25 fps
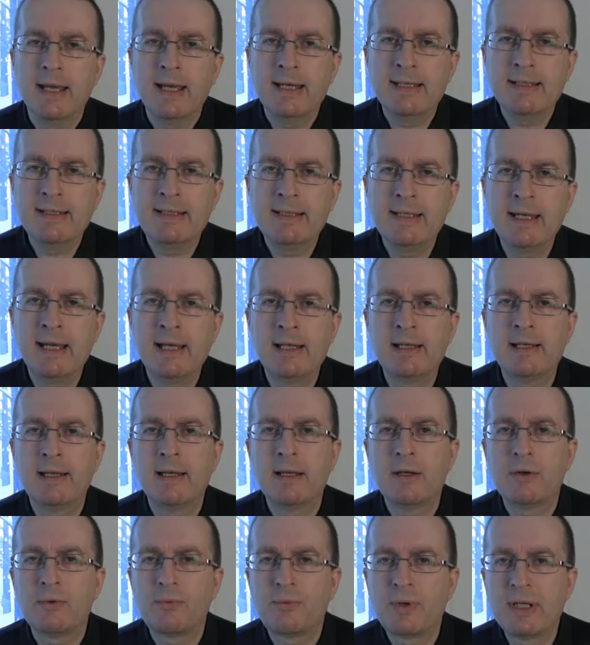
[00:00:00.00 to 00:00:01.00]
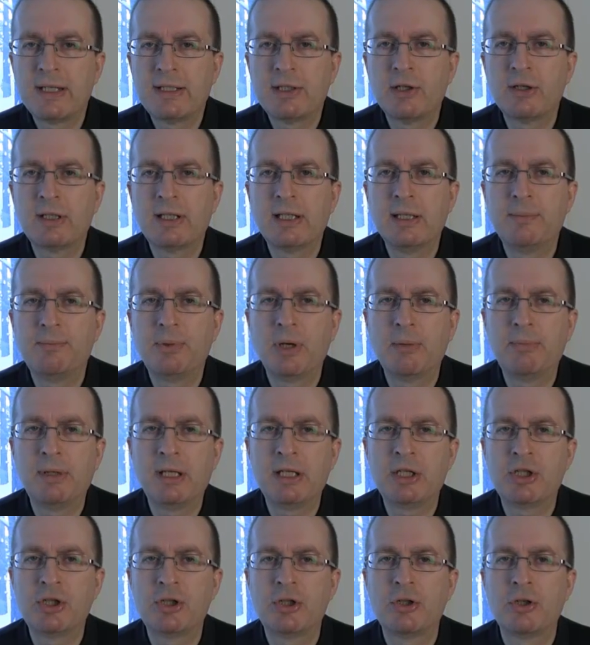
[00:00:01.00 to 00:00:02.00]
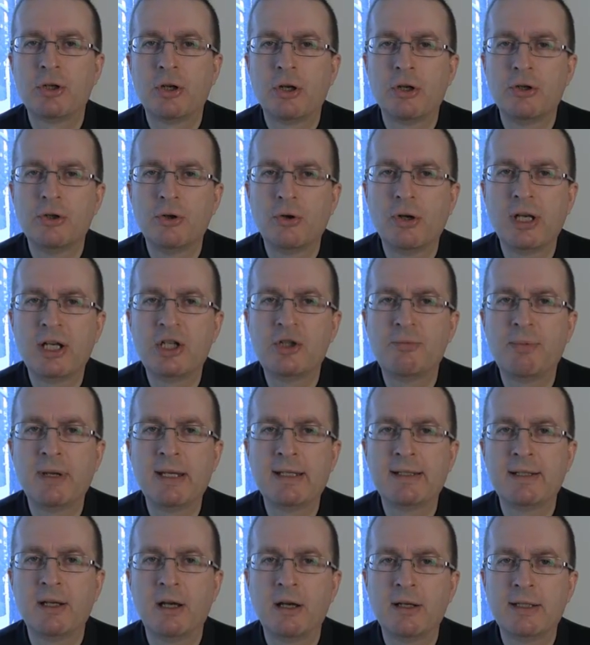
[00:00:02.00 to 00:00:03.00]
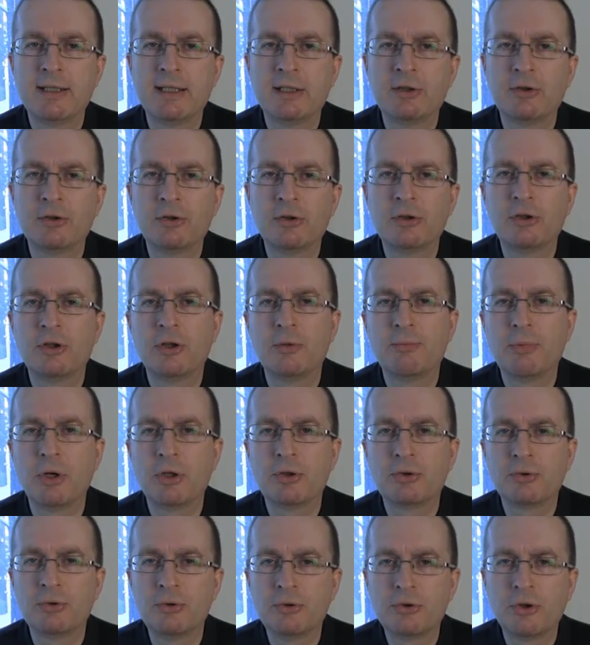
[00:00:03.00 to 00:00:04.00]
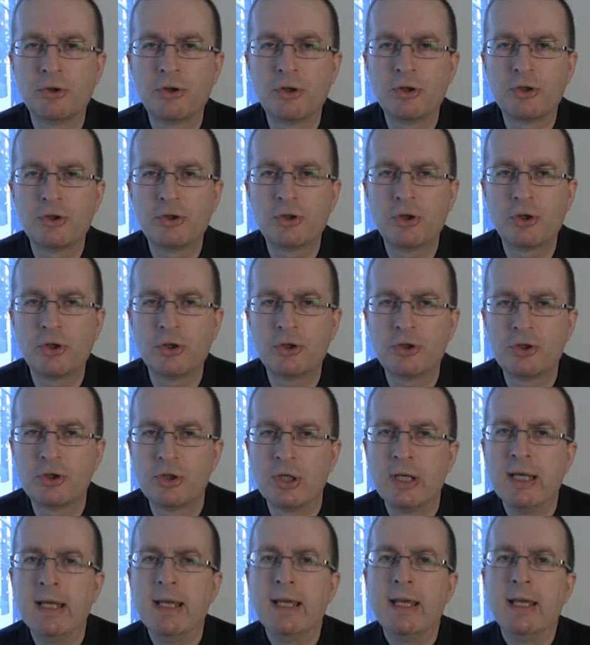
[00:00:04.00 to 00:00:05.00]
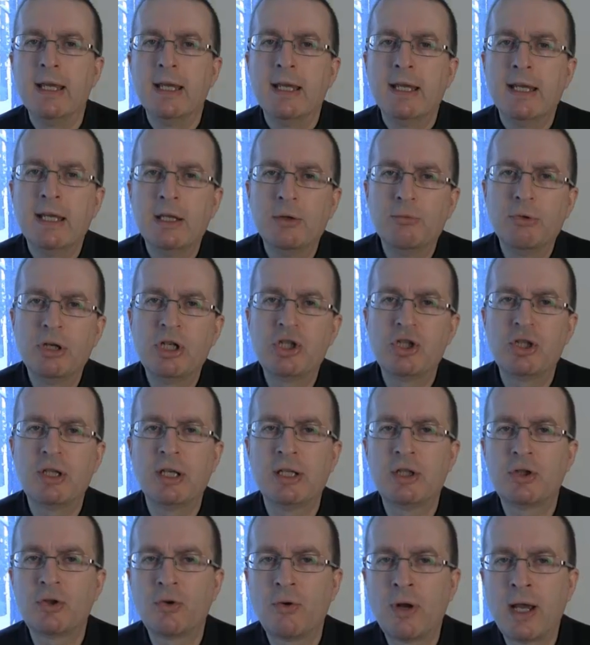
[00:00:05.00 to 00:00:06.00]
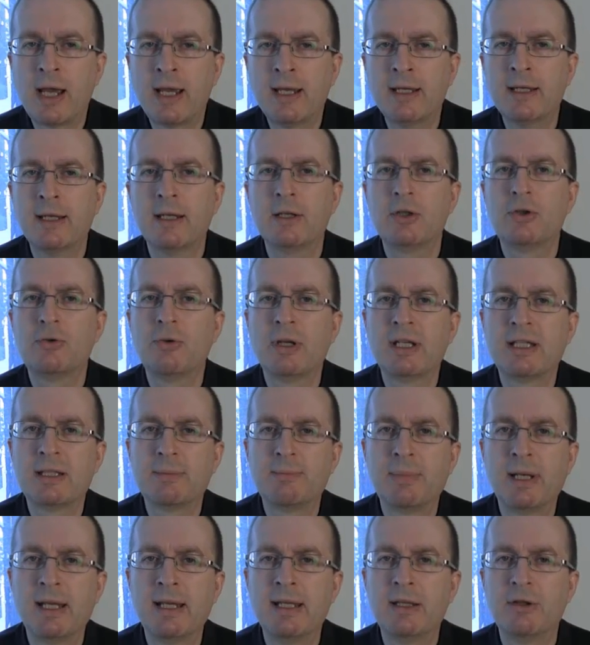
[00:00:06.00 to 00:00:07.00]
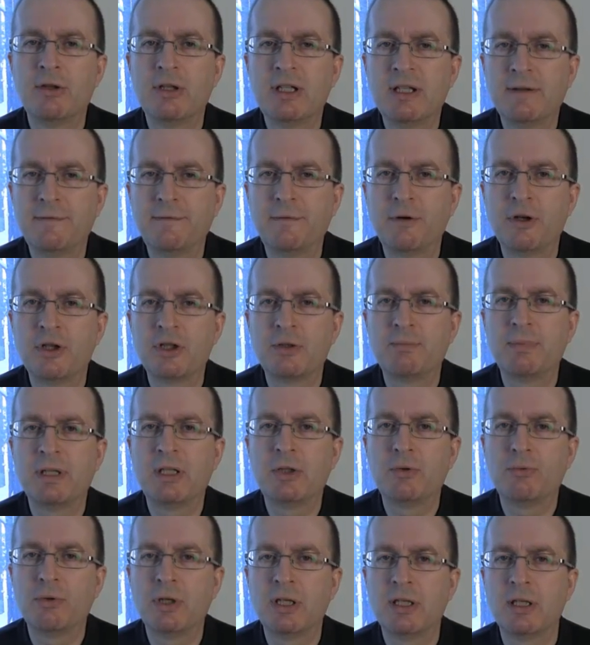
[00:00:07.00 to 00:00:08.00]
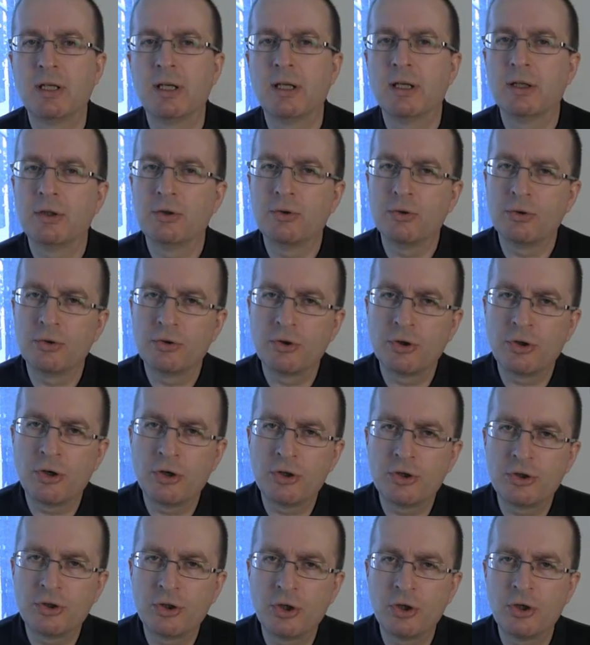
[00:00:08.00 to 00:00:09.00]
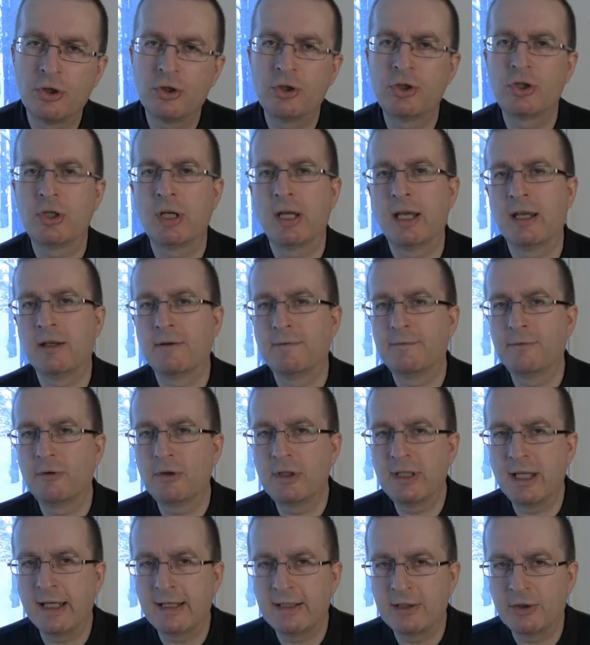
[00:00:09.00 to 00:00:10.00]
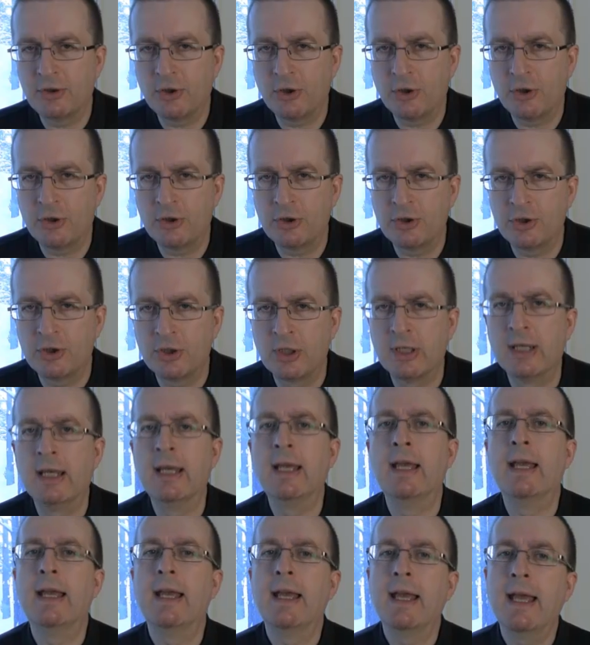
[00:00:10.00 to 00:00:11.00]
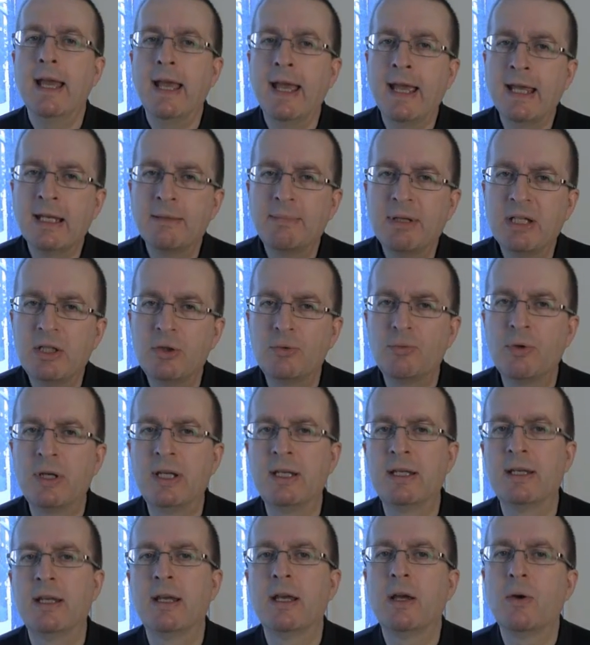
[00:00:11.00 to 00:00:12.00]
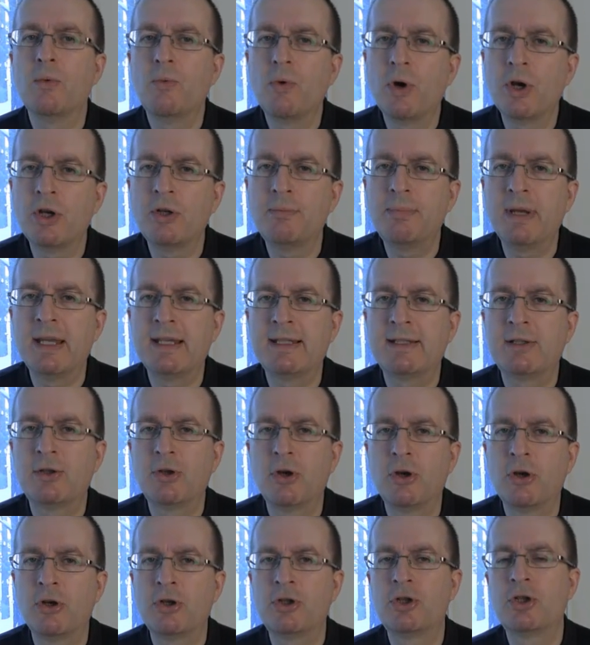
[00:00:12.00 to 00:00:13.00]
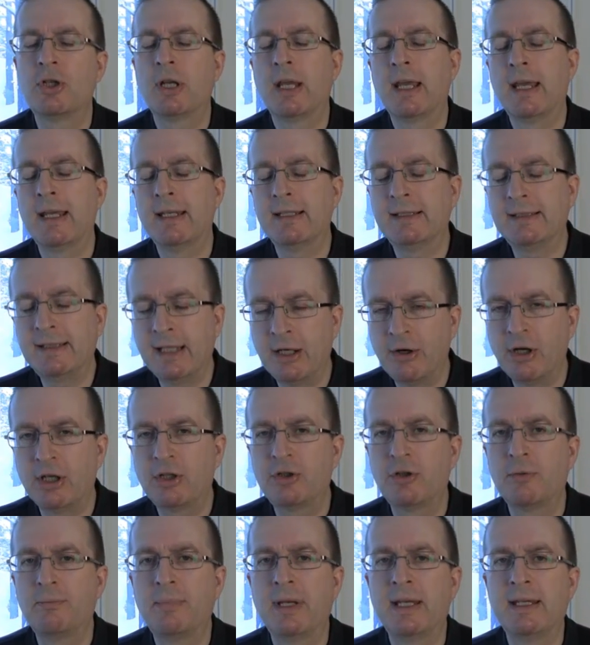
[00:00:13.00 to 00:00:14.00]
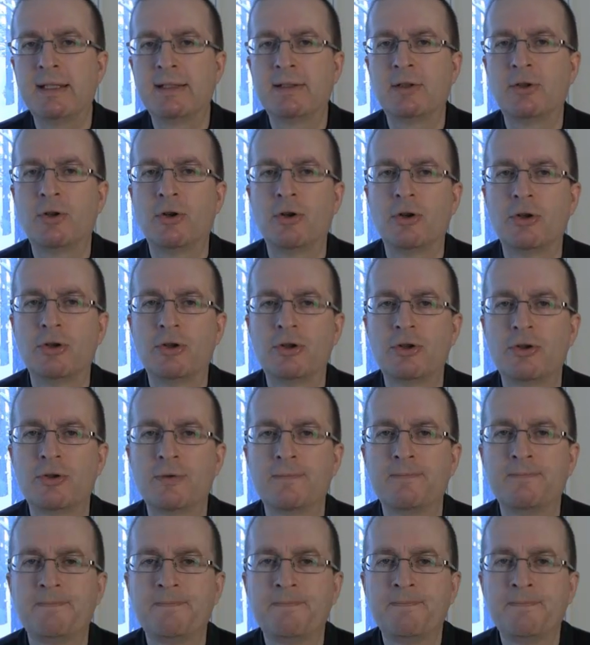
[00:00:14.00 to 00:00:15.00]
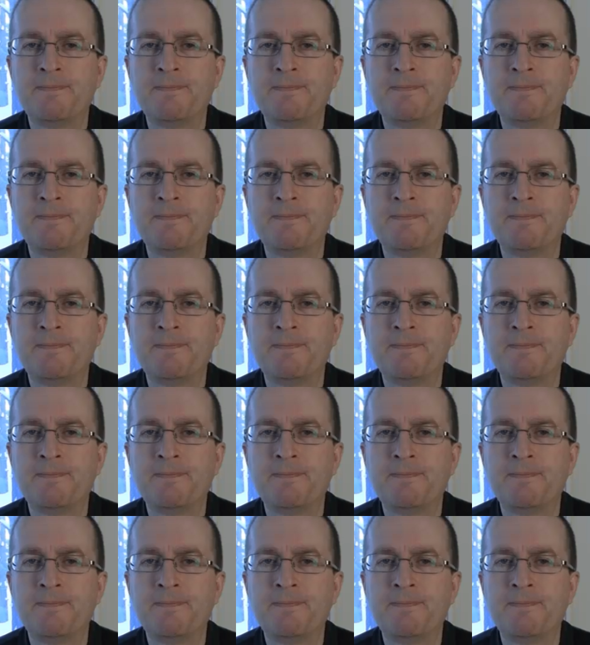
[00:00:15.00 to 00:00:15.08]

SDL recently published a knowledge based article about concordance search in which they try to explain the difference between concordance search and full-text search, and between word-based search and character-based search.